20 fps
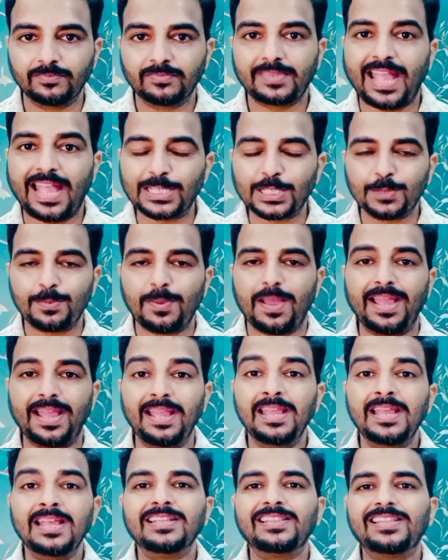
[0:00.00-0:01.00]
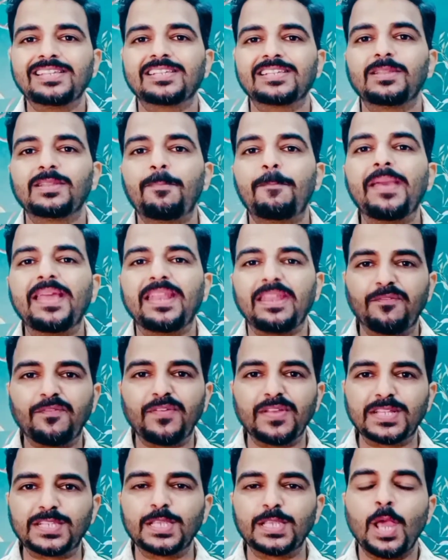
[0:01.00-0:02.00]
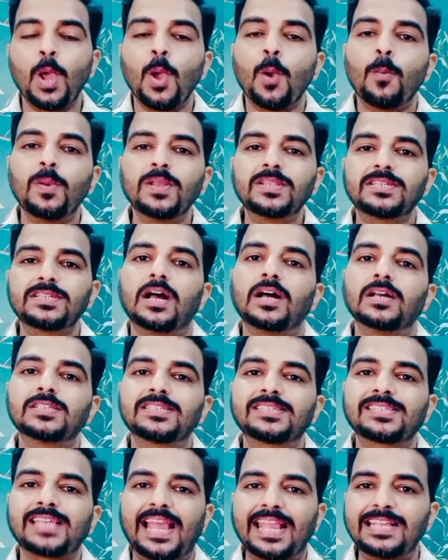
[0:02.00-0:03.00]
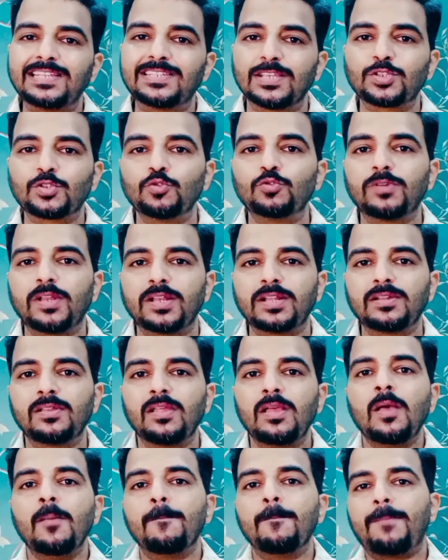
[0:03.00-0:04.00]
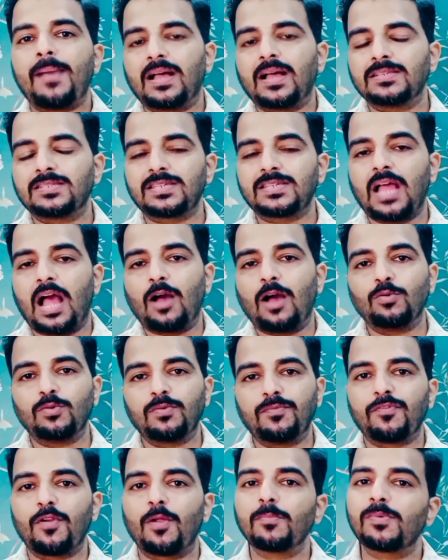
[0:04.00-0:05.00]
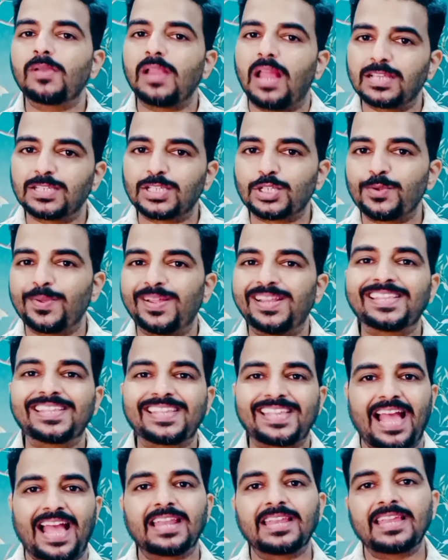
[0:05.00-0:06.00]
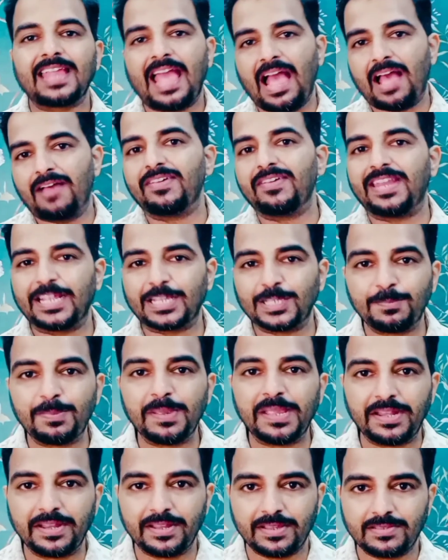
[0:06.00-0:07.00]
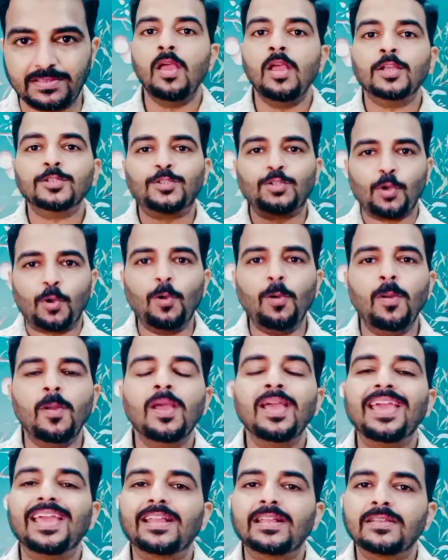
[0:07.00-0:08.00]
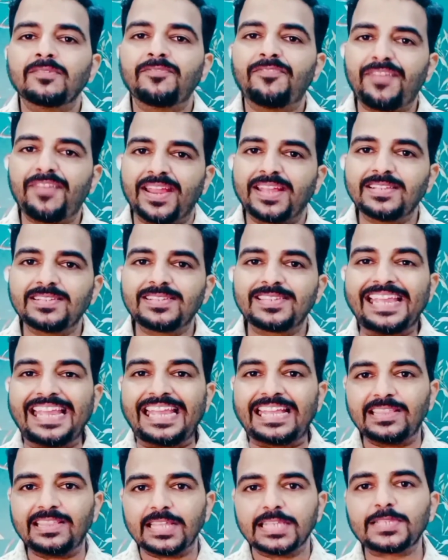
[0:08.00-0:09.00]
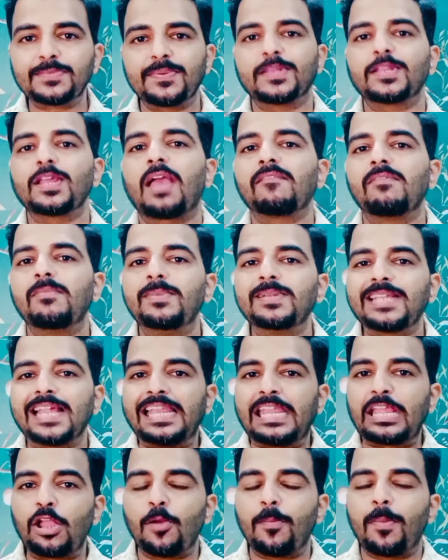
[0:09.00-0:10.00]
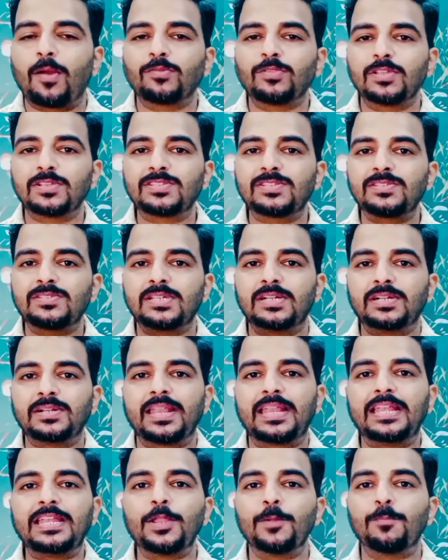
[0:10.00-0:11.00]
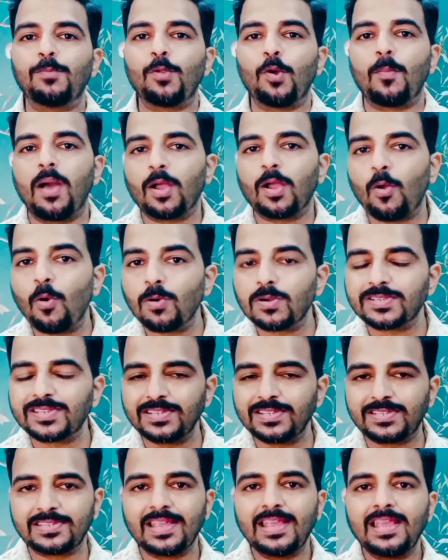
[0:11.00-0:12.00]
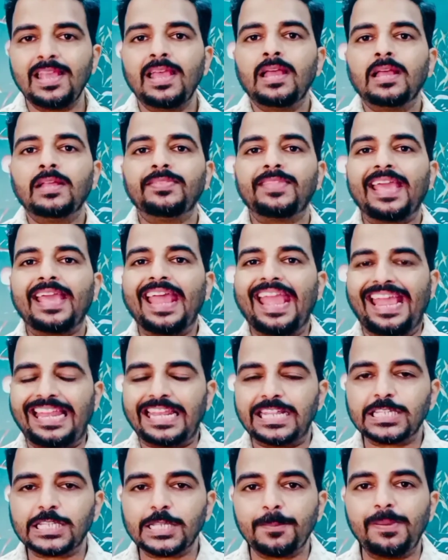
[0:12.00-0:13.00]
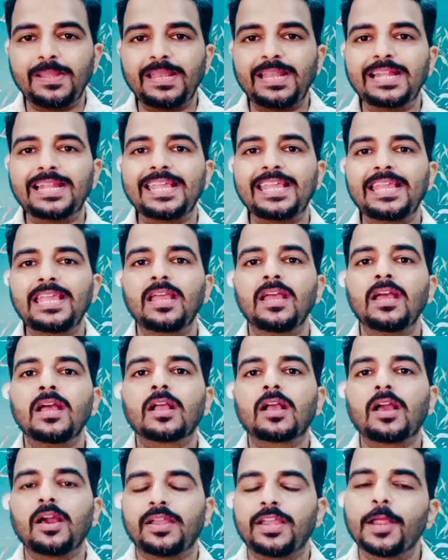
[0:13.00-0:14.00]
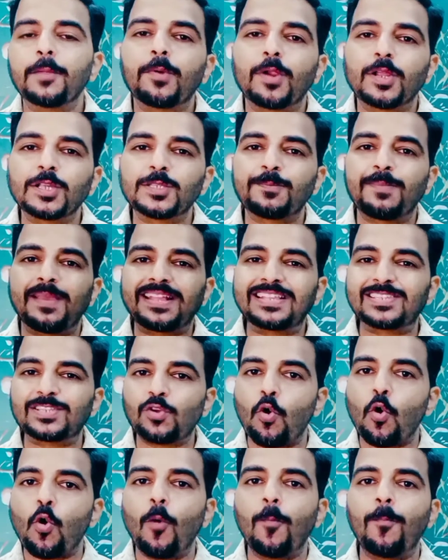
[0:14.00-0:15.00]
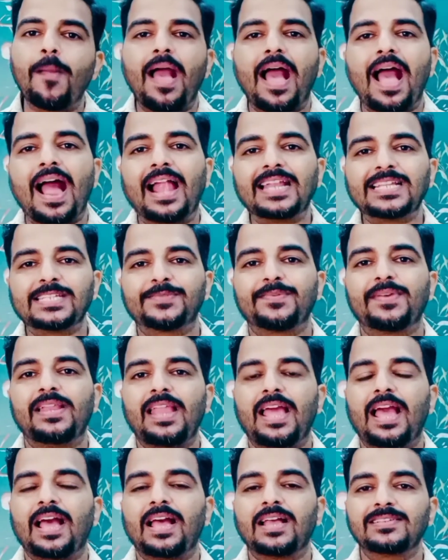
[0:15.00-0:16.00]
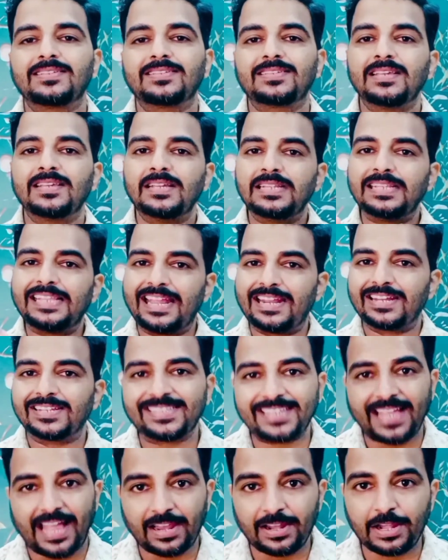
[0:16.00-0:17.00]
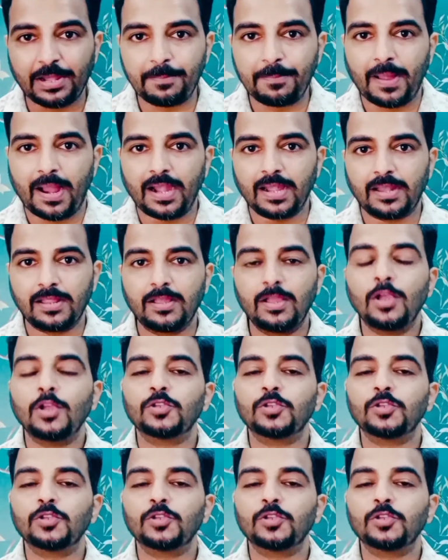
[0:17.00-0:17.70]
That's why these are the benefits which a science student passed out from class 12 can have an experience. So friends, in this video I will be telling you about the certain diploma courses, their eligibility, career prospect scope, as well as their salary part.